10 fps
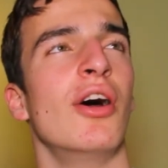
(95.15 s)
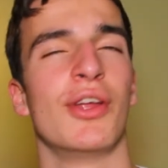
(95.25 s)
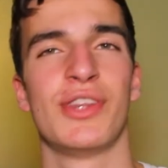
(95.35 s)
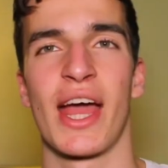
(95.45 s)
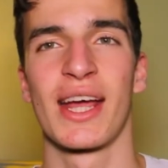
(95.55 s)

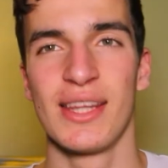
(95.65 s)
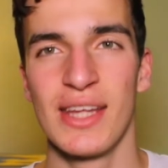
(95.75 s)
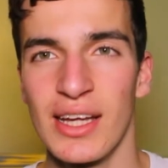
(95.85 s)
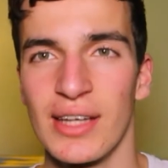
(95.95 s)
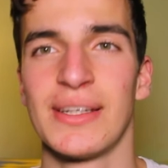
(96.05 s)
a
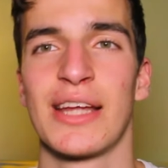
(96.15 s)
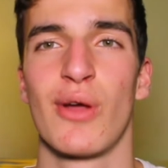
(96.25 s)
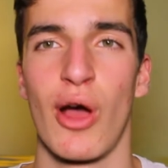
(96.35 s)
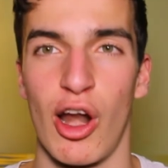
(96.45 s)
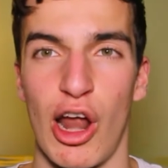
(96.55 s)
technique that
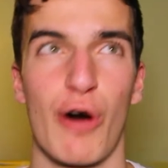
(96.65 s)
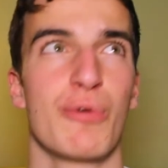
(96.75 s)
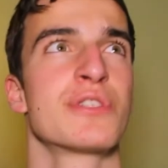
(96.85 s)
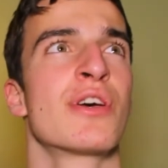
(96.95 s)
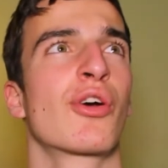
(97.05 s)

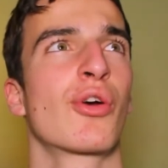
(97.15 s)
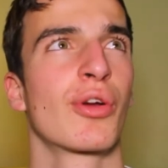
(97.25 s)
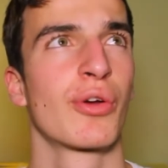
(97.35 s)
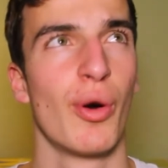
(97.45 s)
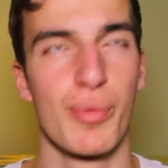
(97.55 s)
allows
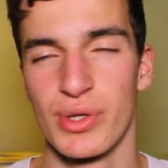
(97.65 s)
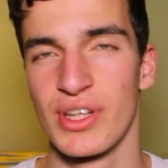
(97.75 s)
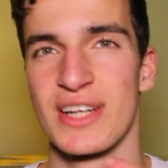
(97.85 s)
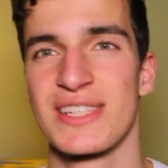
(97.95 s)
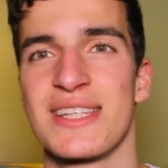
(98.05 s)

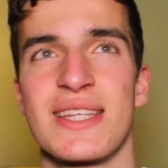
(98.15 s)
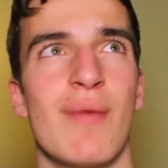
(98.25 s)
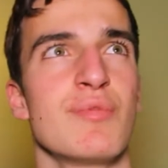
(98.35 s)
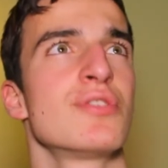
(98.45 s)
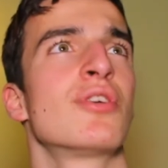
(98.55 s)
computer
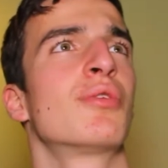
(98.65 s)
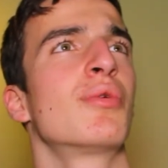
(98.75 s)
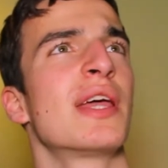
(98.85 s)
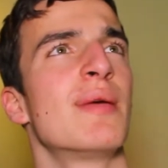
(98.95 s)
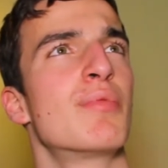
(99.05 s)
systems
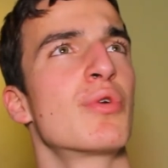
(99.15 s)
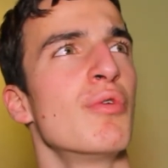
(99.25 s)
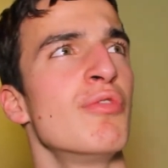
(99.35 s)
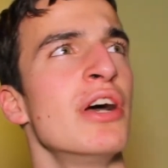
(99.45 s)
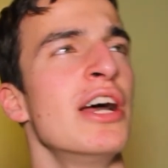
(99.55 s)
to
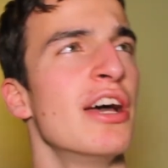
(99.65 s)
improve